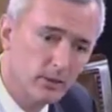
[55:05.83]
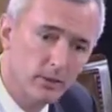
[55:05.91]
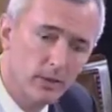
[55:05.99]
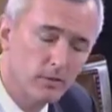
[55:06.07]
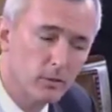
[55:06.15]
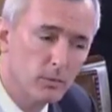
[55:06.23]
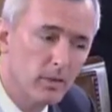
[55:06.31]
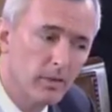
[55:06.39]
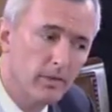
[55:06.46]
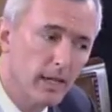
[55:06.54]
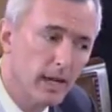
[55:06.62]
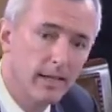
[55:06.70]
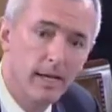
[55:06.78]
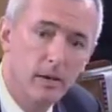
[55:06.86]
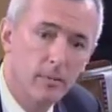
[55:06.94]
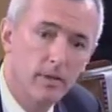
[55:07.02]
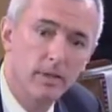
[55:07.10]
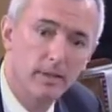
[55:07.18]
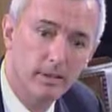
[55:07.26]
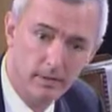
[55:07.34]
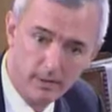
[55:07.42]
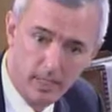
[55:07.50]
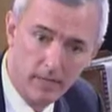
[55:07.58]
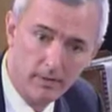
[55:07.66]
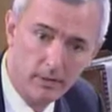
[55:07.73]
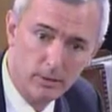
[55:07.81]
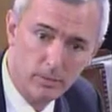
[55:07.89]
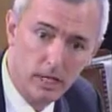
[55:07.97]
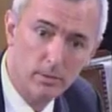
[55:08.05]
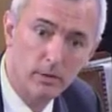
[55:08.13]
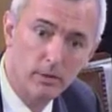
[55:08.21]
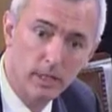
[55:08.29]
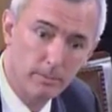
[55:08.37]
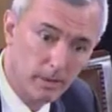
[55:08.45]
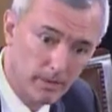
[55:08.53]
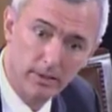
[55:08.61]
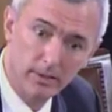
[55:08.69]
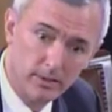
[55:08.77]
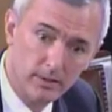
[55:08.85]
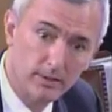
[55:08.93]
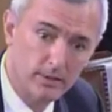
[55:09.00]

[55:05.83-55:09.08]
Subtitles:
you're comfortable with are not how we're going to solve this problem or get better at this.